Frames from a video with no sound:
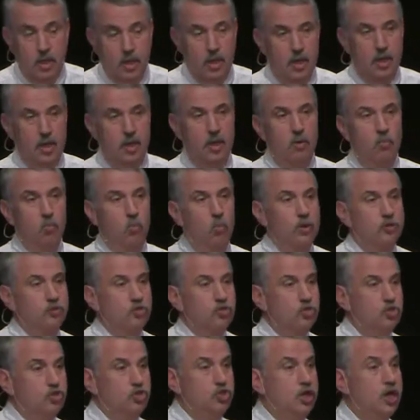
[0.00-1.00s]

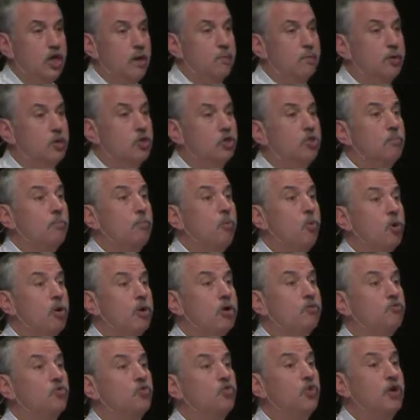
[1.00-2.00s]
was chairman of the board
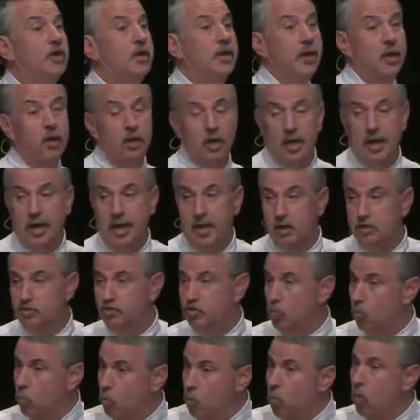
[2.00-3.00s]
of Grinnell College,
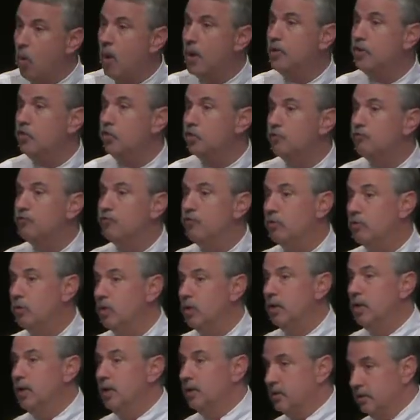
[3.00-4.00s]
a wonderful
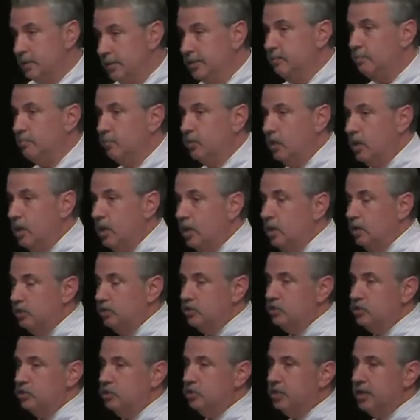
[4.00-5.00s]
liberal
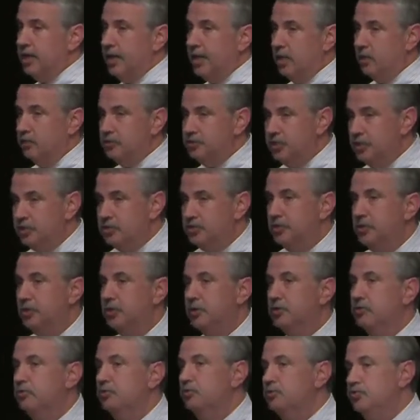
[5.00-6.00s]
arts college,
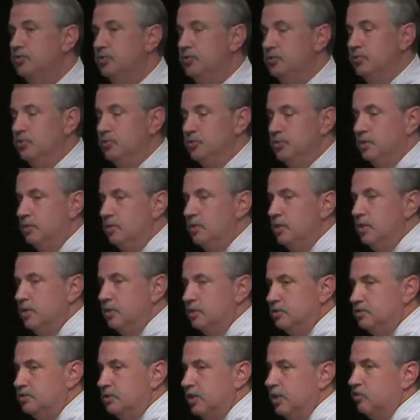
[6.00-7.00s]
1,600 students in
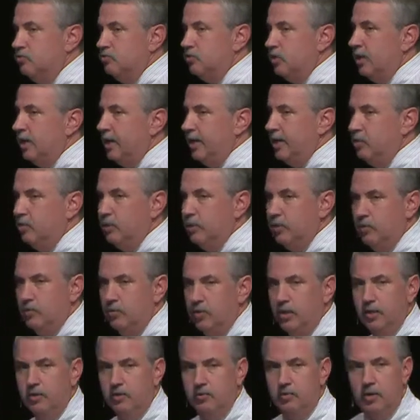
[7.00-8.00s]
central Iowa,
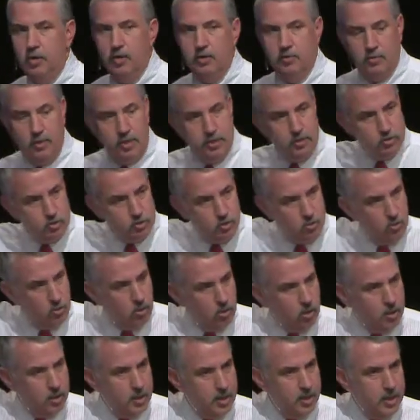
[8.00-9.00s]
great
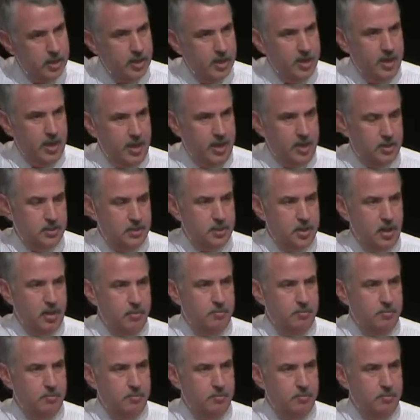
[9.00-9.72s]
school. And